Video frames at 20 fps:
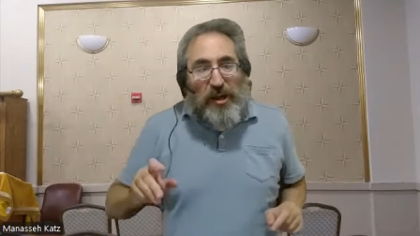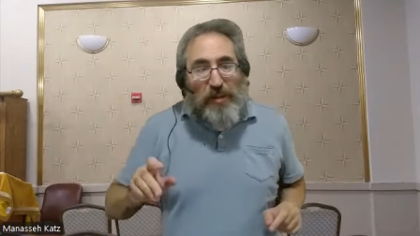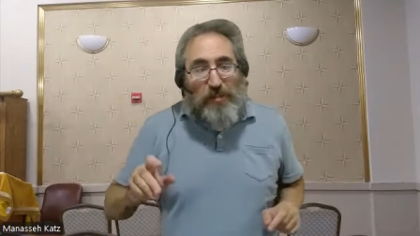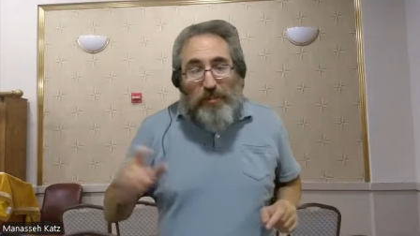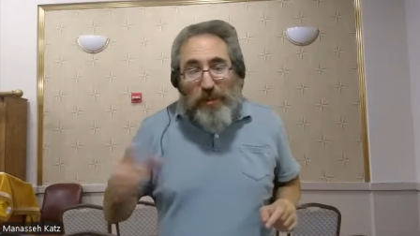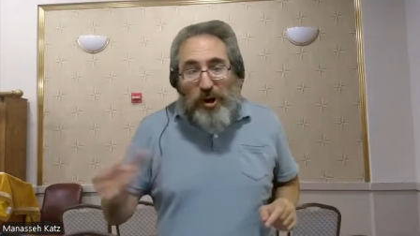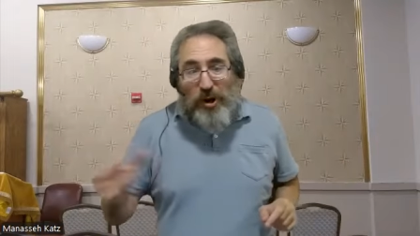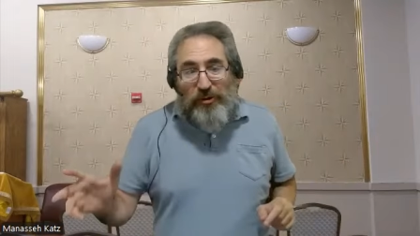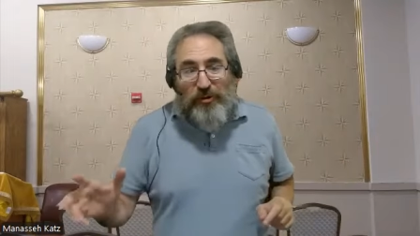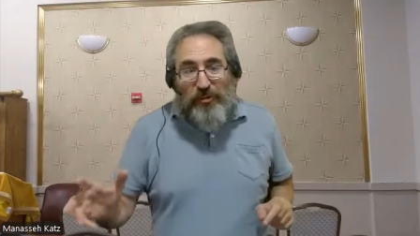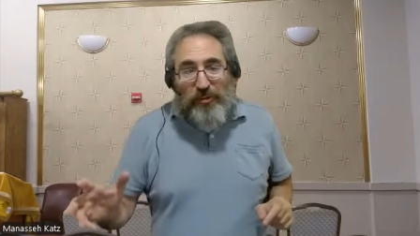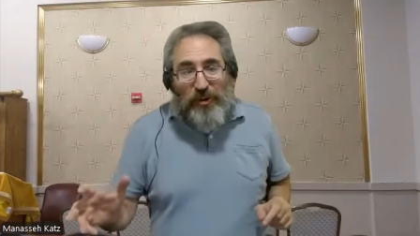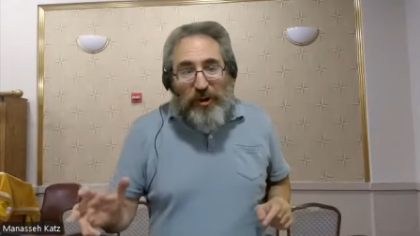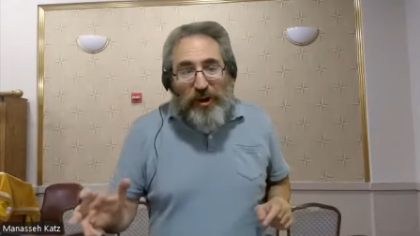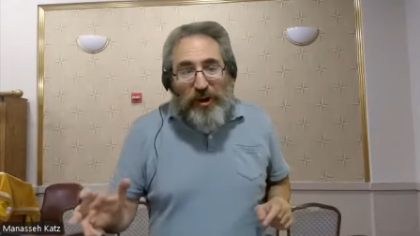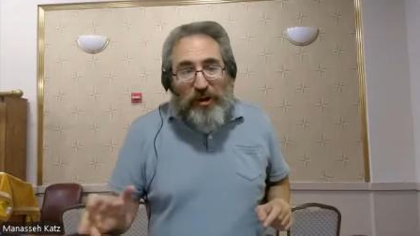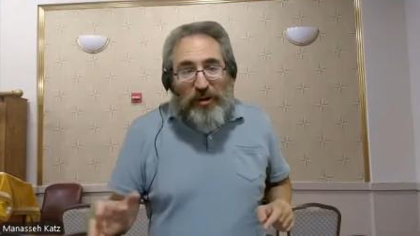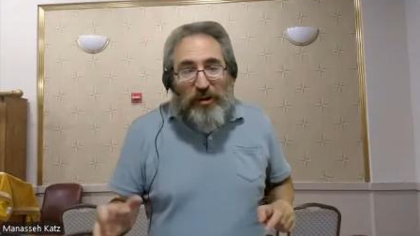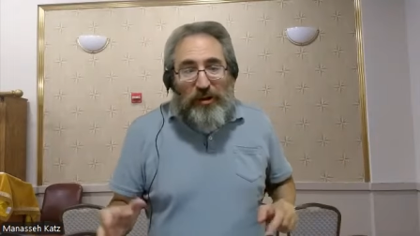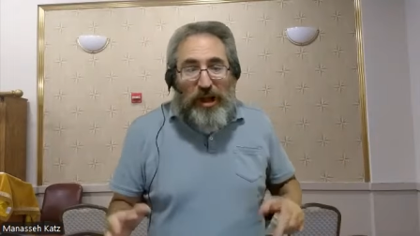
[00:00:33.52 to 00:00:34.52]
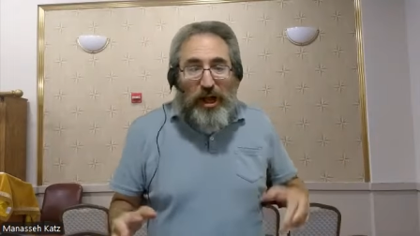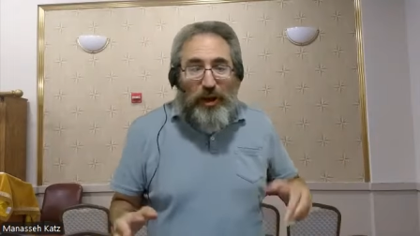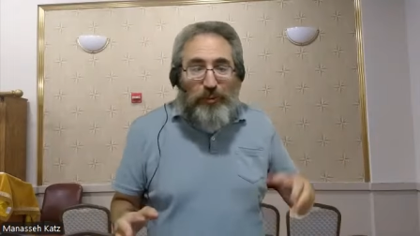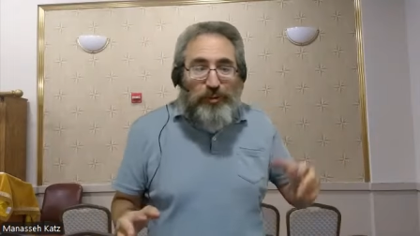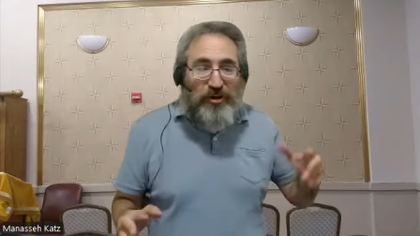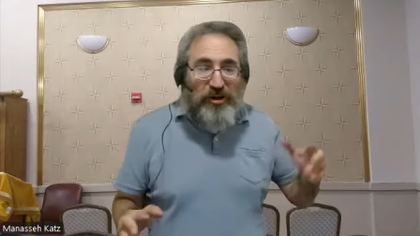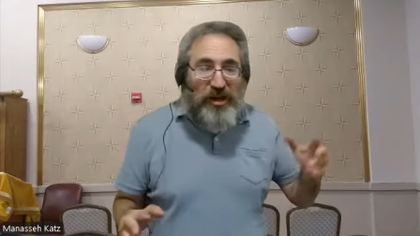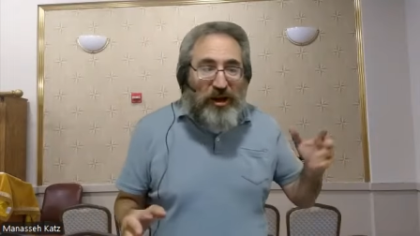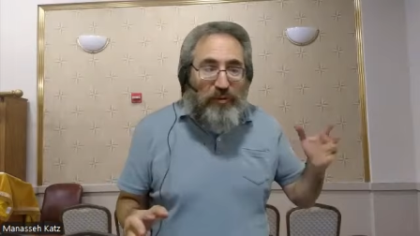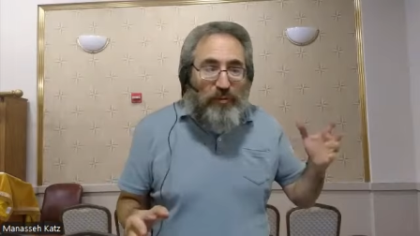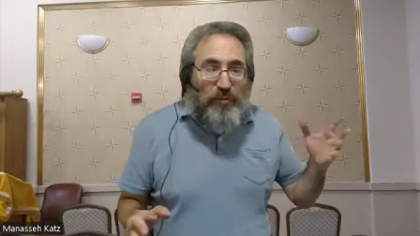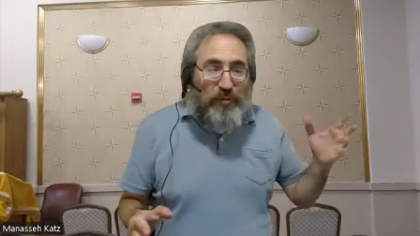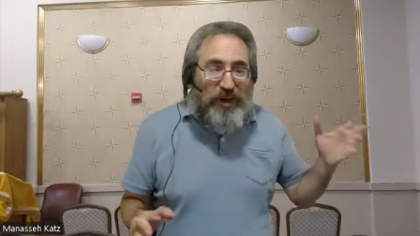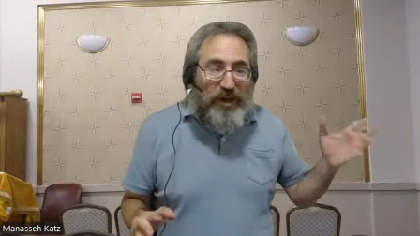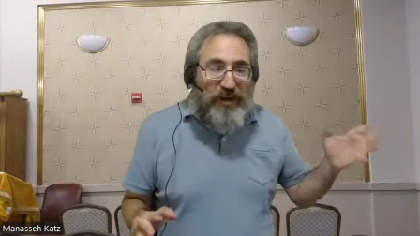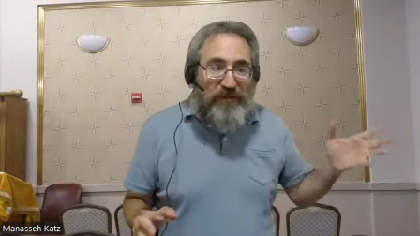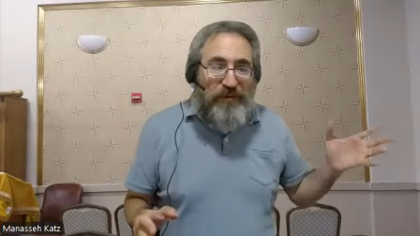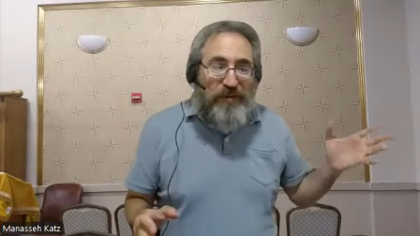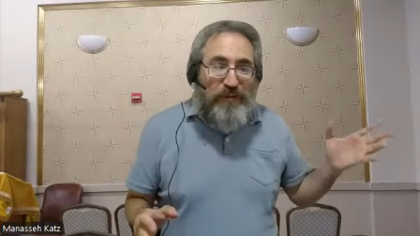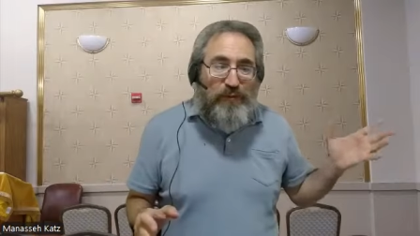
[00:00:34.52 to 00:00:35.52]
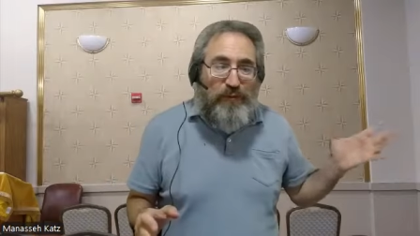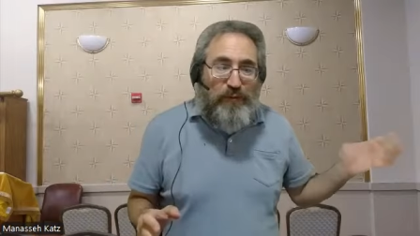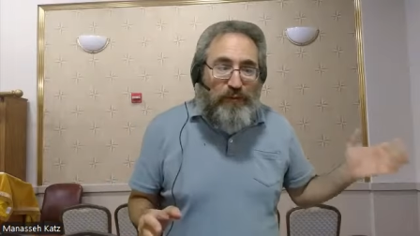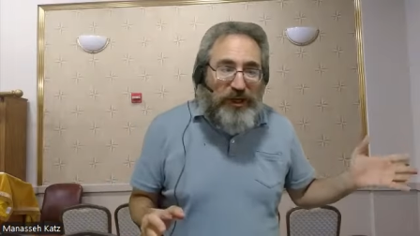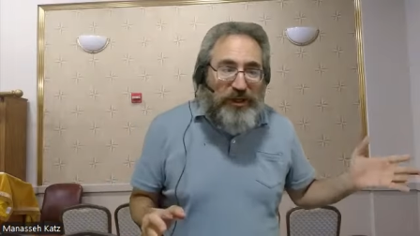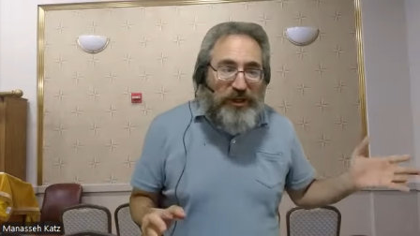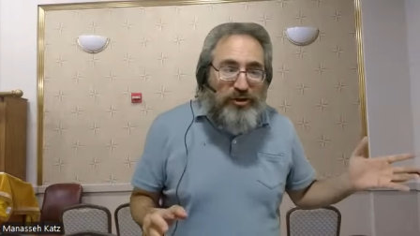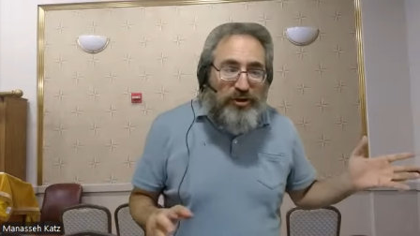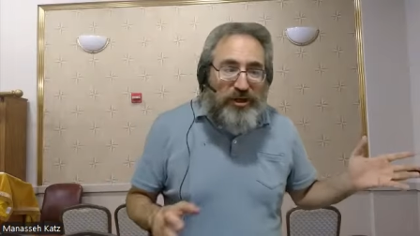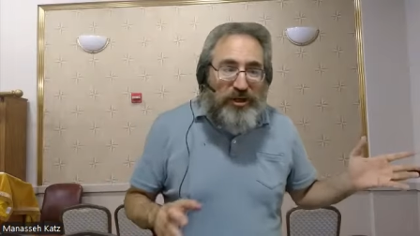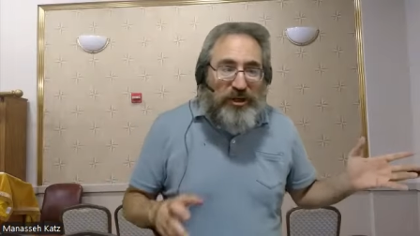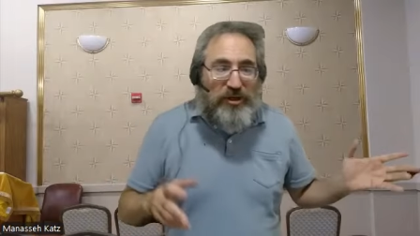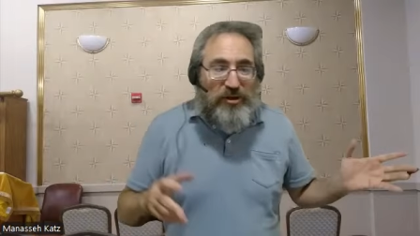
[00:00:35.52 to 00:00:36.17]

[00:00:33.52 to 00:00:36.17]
Motor oil helps get rid of the friction